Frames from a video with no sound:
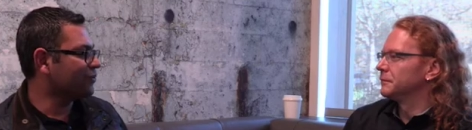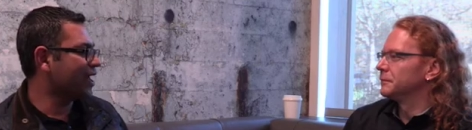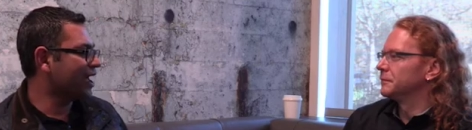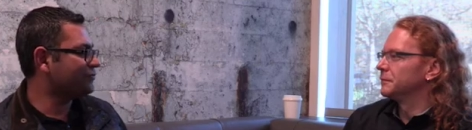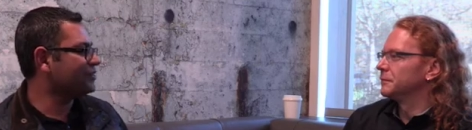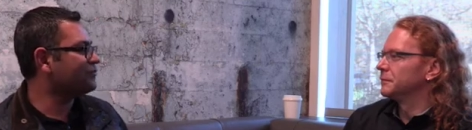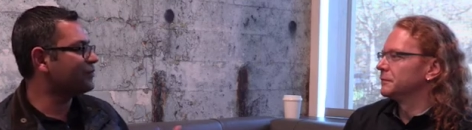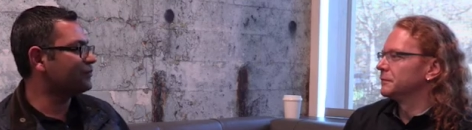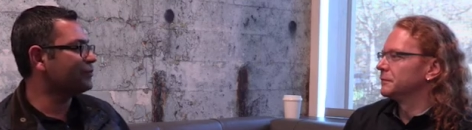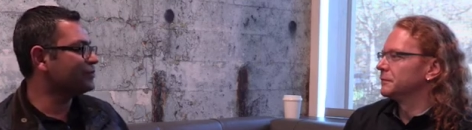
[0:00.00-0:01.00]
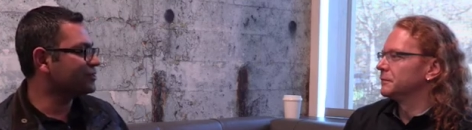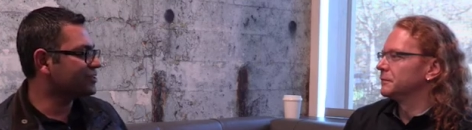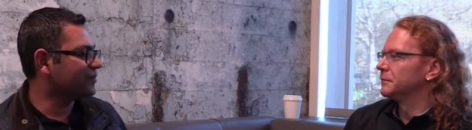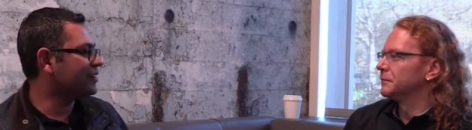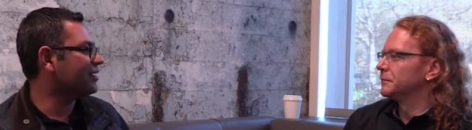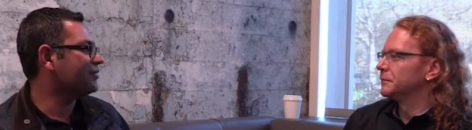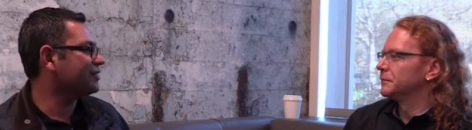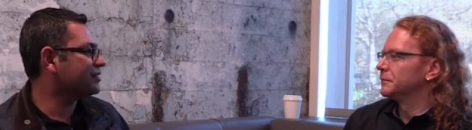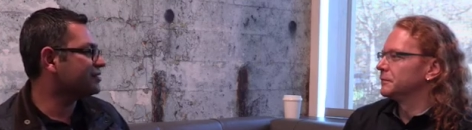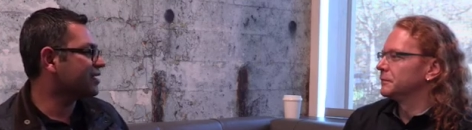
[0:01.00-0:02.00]
Speaker 1: would have some proposals coming out
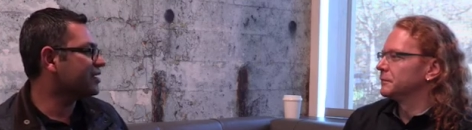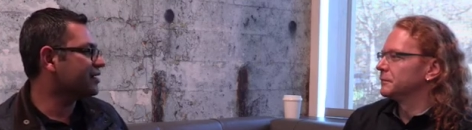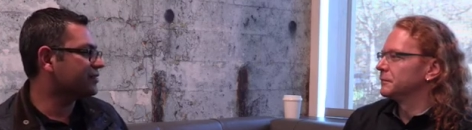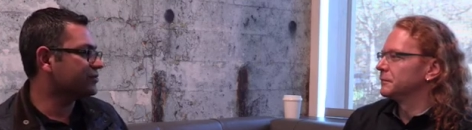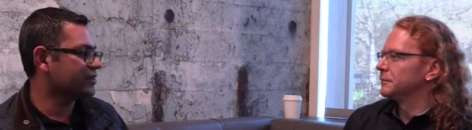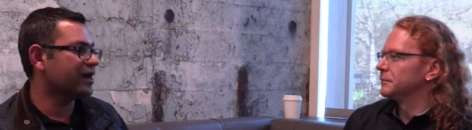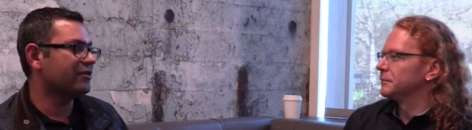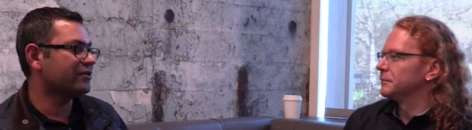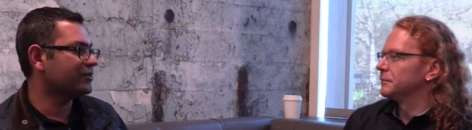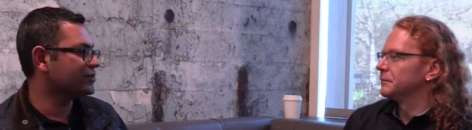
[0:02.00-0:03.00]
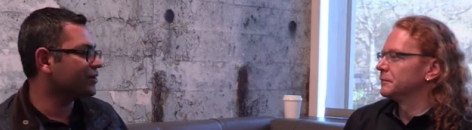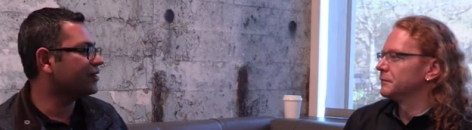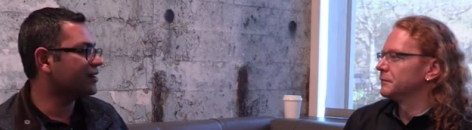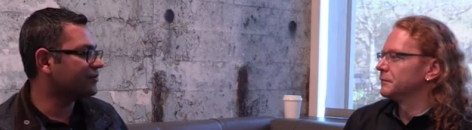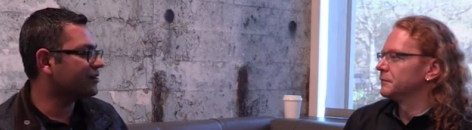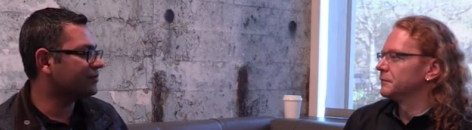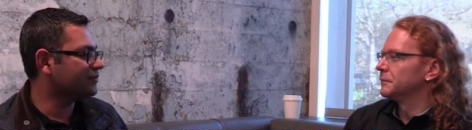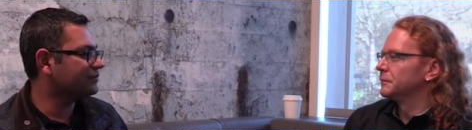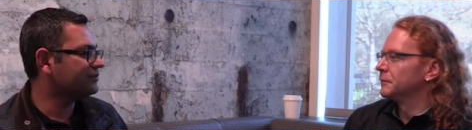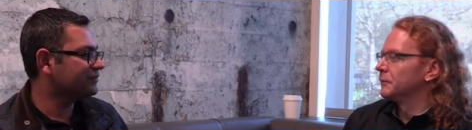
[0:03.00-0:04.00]
in this area to see how do we solve that
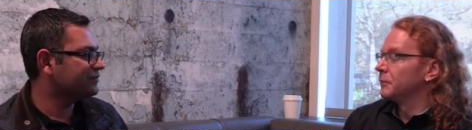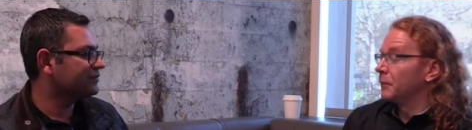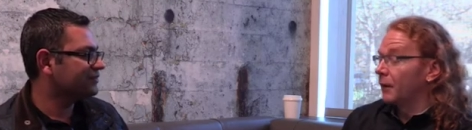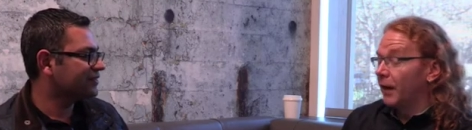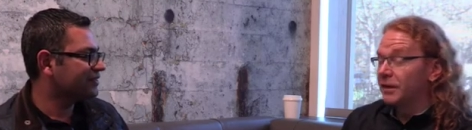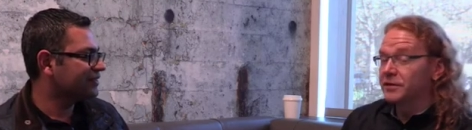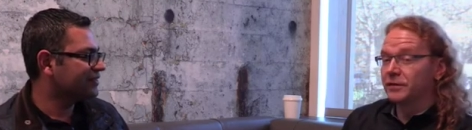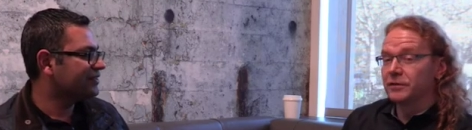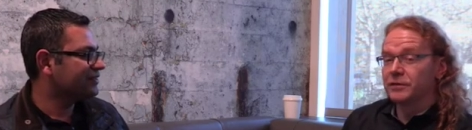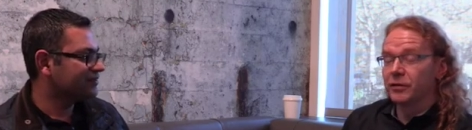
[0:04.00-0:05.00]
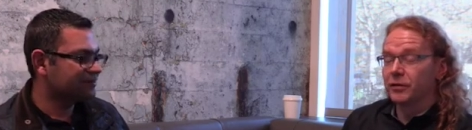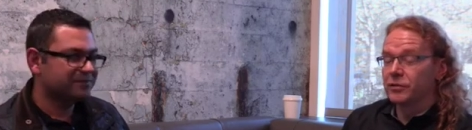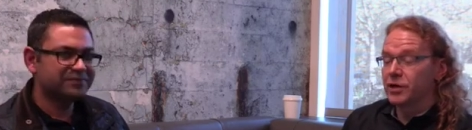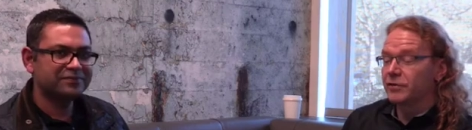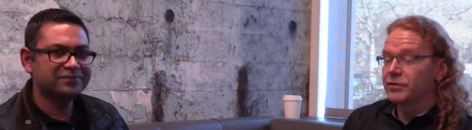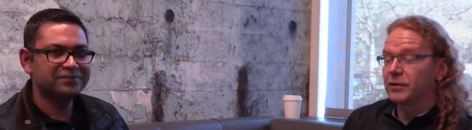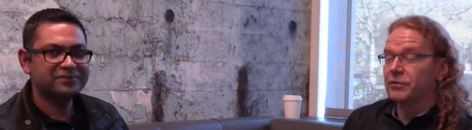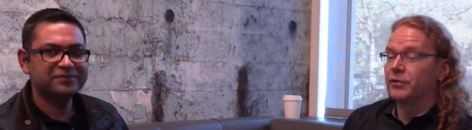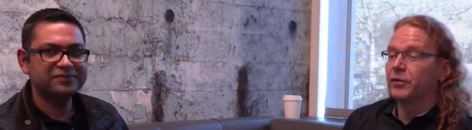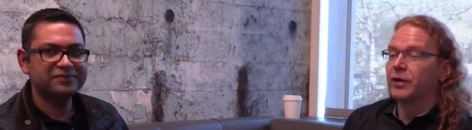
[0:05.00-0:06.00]
problem.
Speaker 2: Excellent. So JavaScript
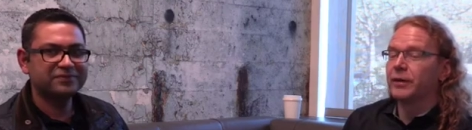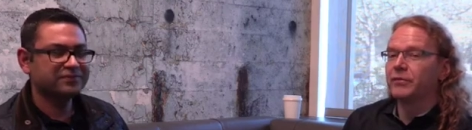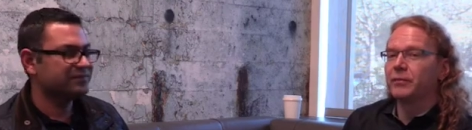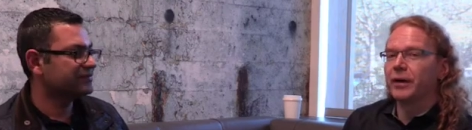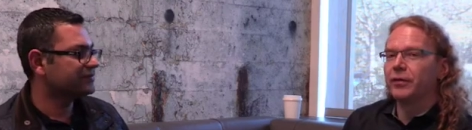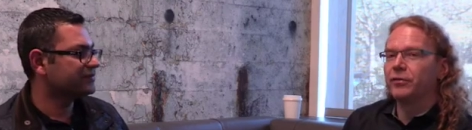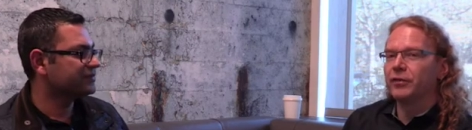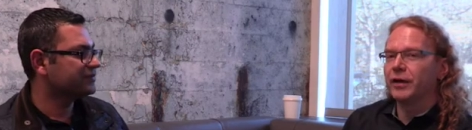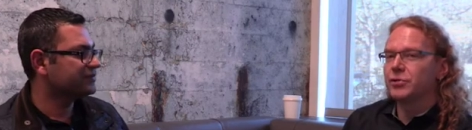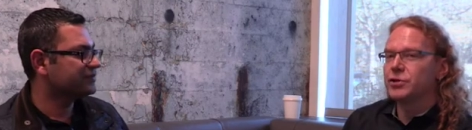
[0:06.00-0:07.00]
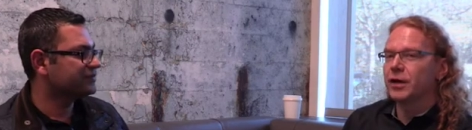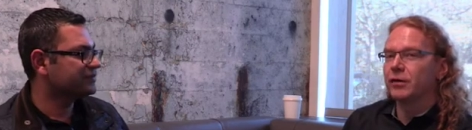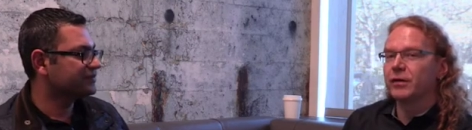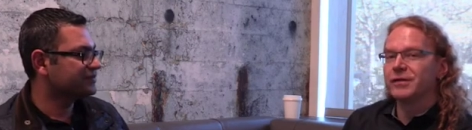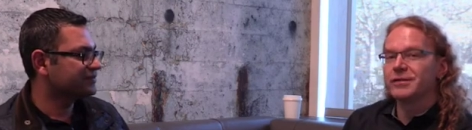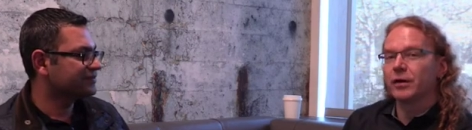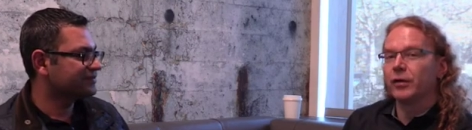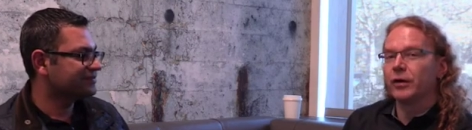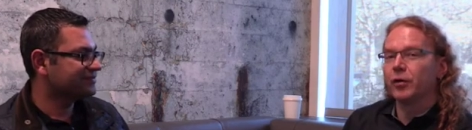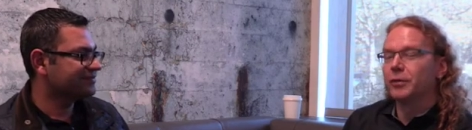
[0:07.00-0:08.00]
is going leaps and bounds, and Chakra is
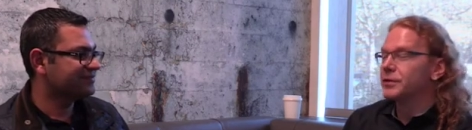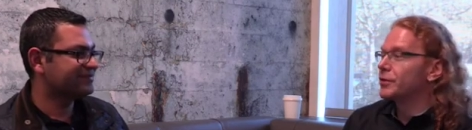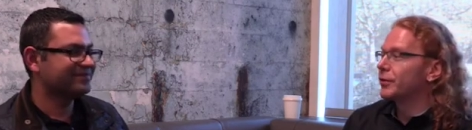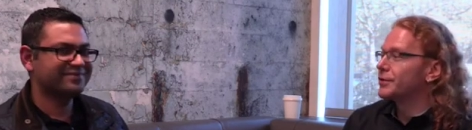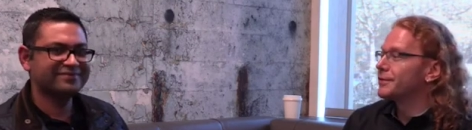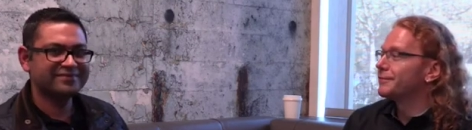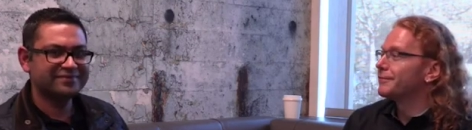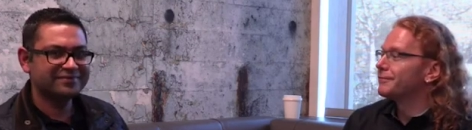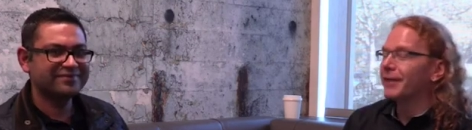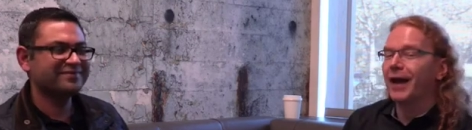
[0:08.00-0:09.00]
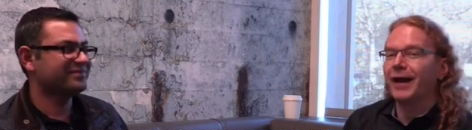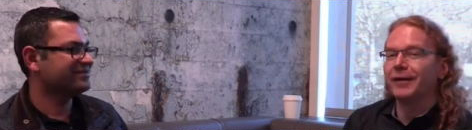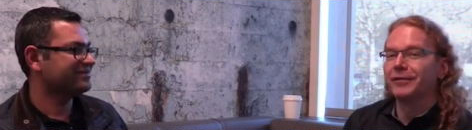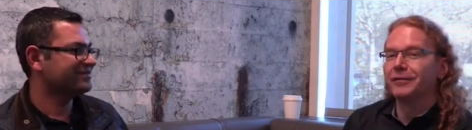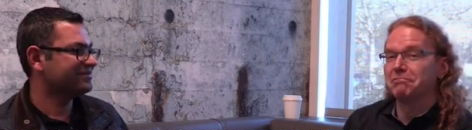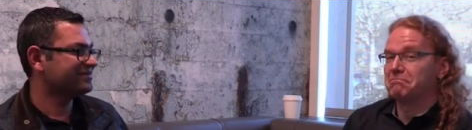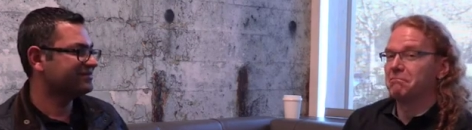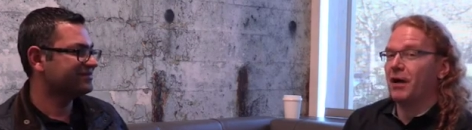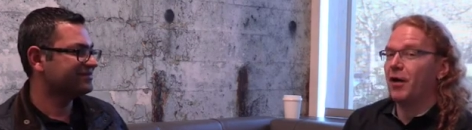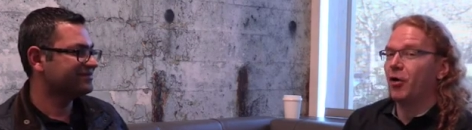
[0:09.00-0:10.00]
going open source. And
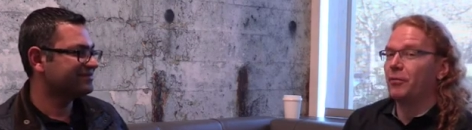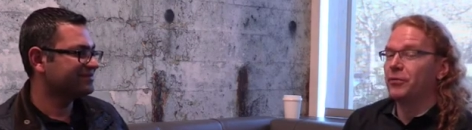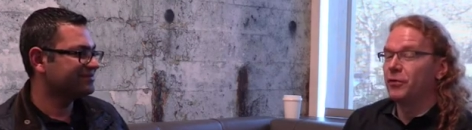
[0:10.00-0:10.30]
I hope